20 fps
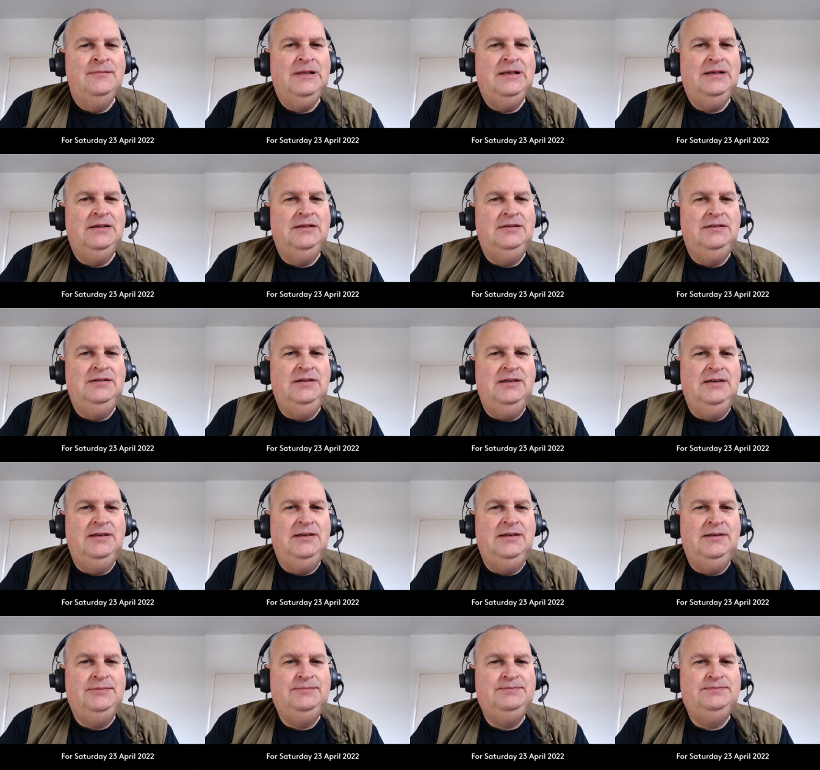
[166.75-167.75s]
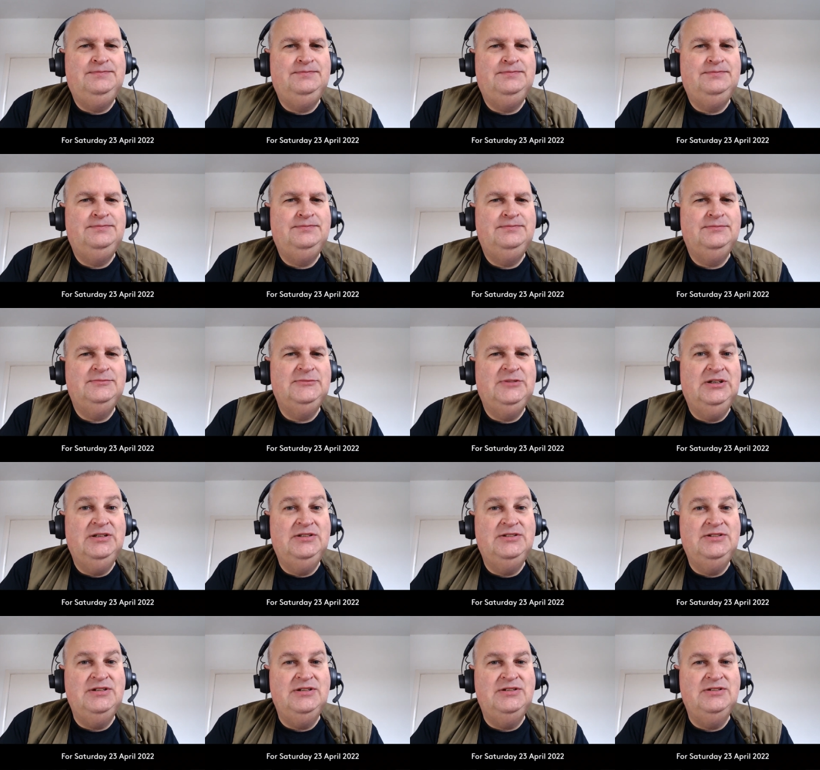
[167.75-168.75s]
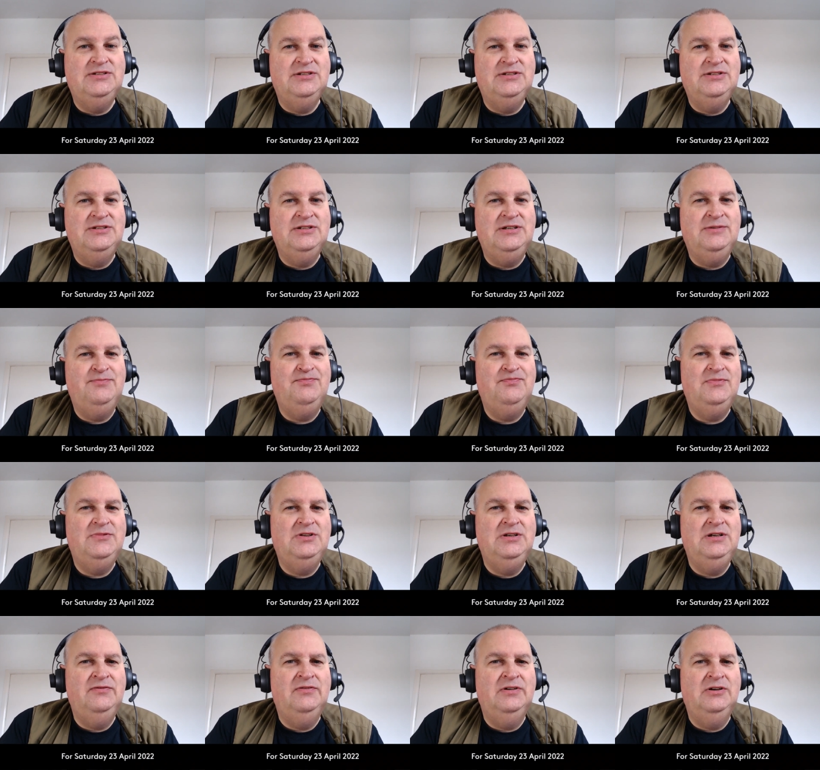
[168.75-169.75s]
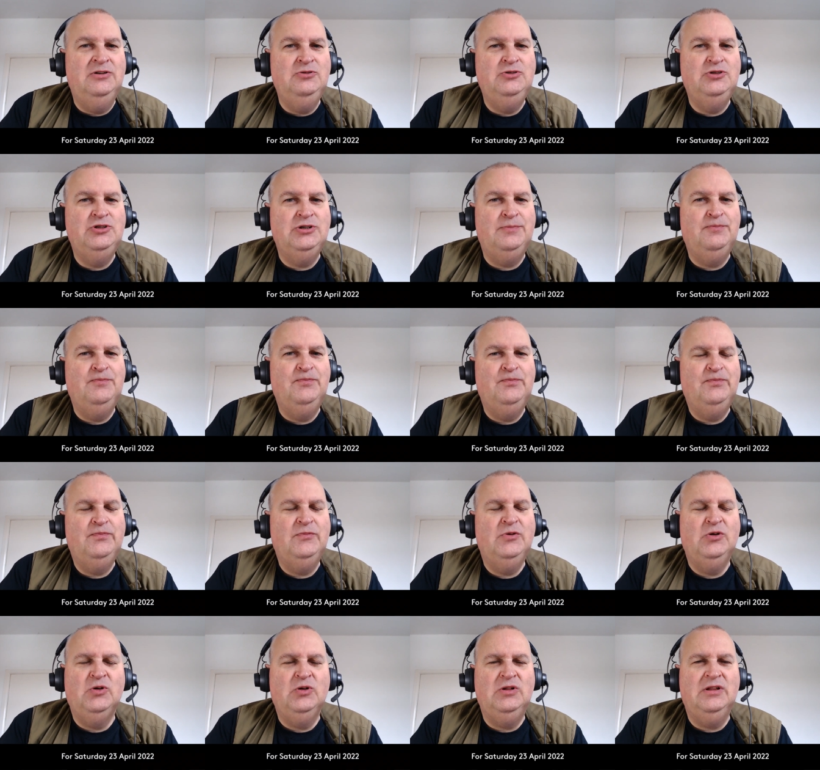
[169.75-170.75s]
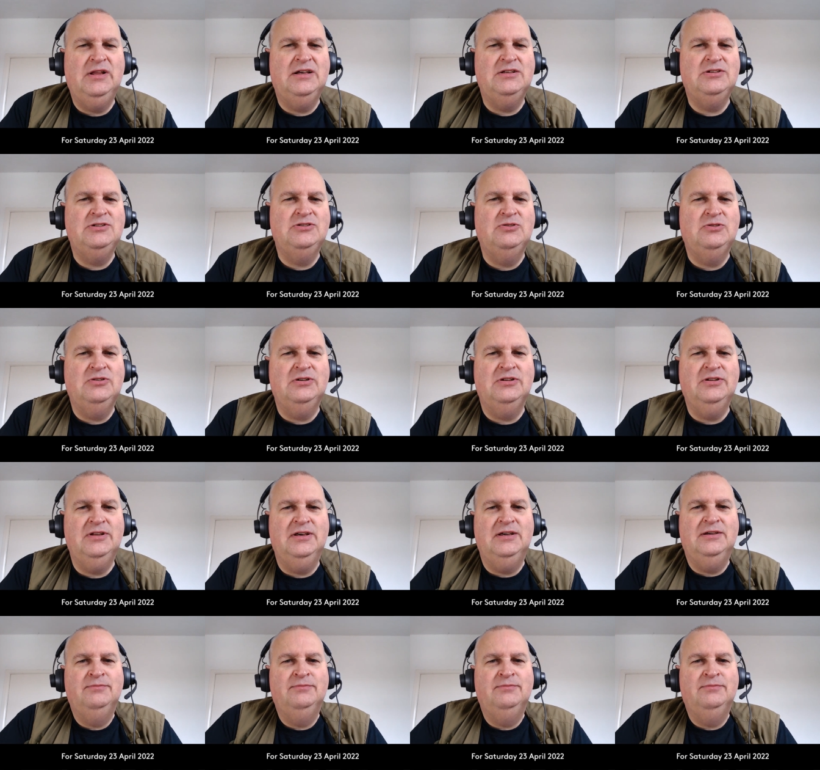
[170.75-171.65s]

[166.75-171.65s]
yeah, consistency, devolution, all that sort of thing.